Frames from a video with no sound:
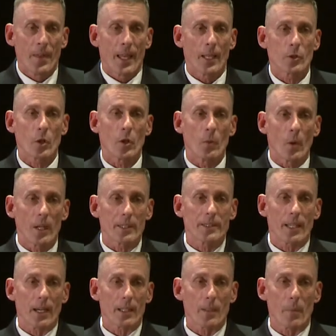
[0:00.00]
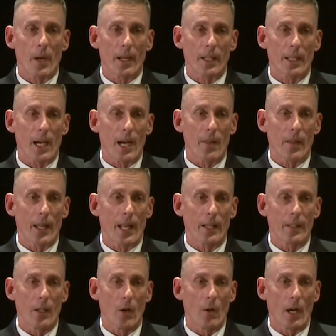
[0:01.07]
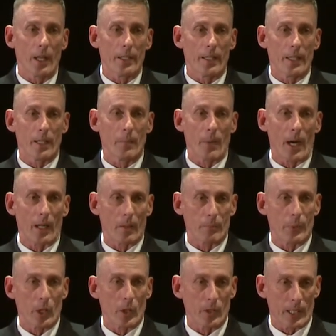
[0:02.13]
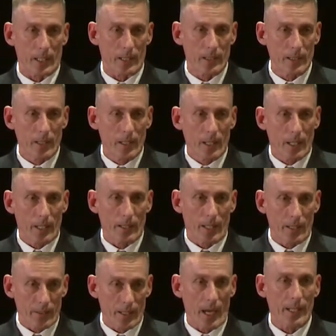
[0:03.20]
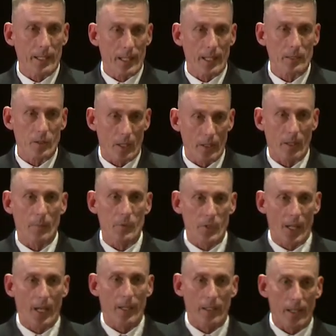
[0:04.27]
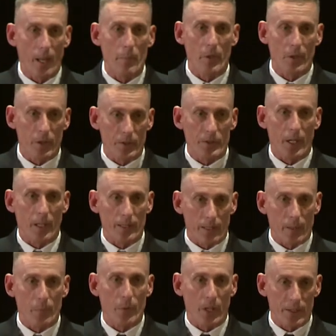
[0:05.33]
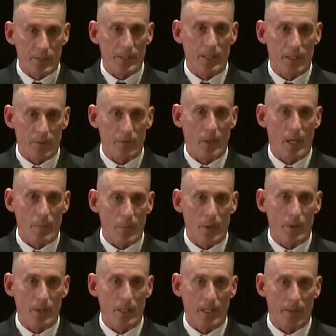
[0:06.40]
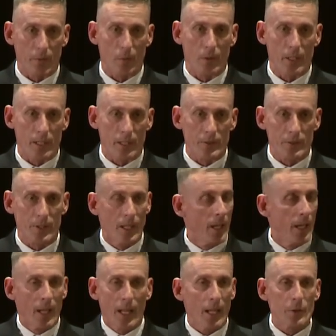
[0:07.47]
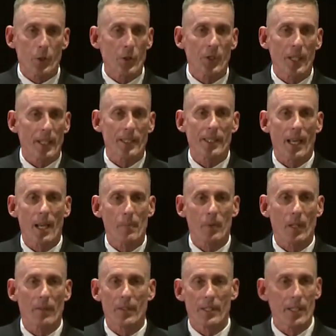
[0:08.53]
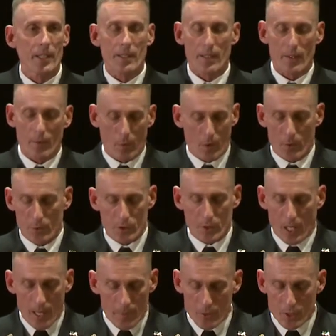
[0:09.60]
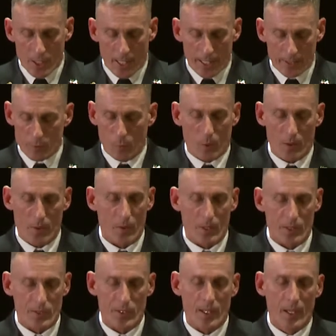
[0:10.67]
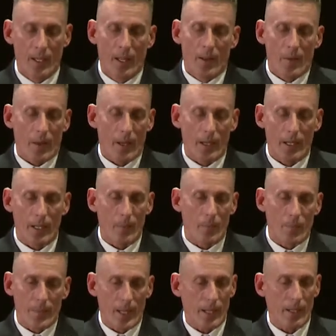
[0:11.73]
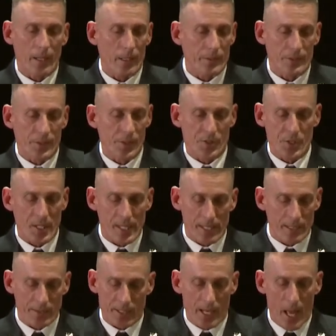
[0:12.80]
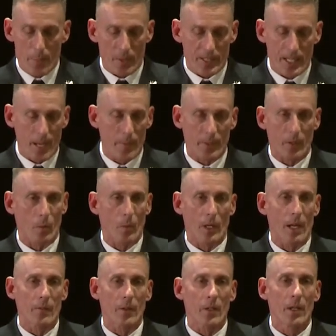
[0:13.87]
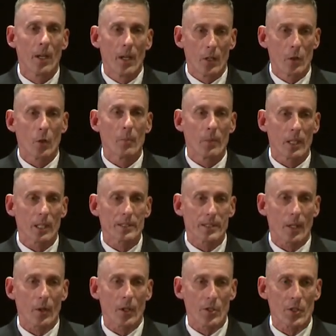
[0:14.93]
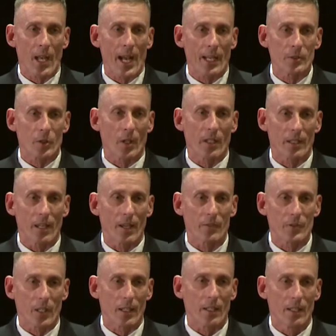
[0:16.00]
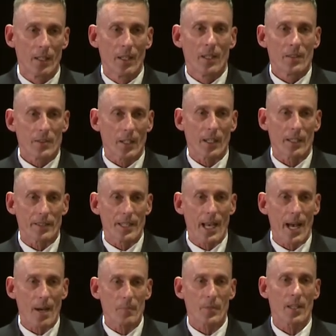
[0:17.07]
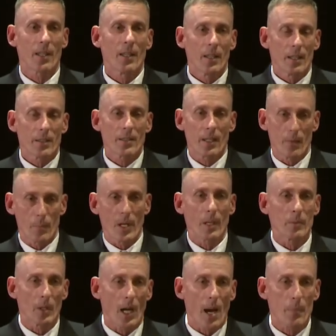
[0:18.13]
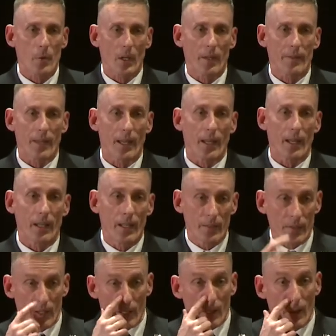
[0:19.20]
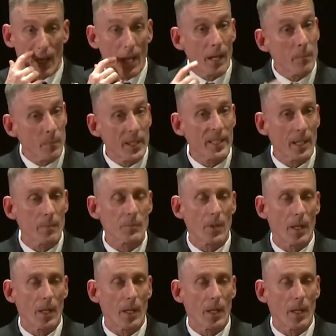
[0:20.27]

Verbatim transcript: And so you want to talk about a guy that had no idea about Ebola, and then 90 days later, I'm standing in Liberia talking to the president of Liberia and everyone else. It's just an example of it, it whether it's climate change, whether it's uh, uh, disease, an epidemic, or whatever, your military is agile enough to, to adapt to be able to operate that in there and become